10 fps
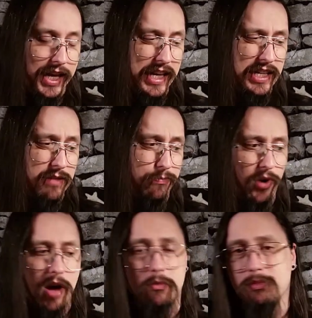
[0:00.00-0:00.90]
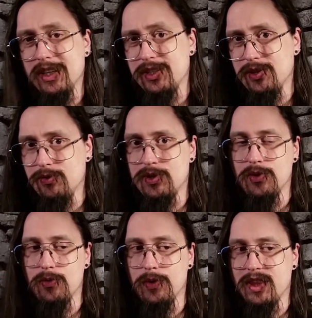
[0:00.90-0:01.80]
is probably due
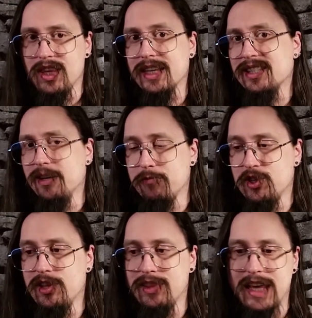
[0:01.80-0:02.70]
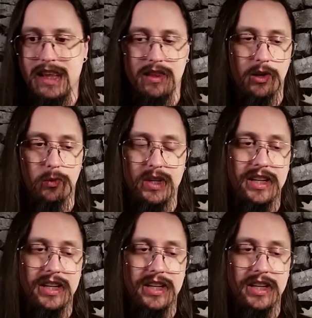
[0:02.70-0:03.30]
to the assumption that the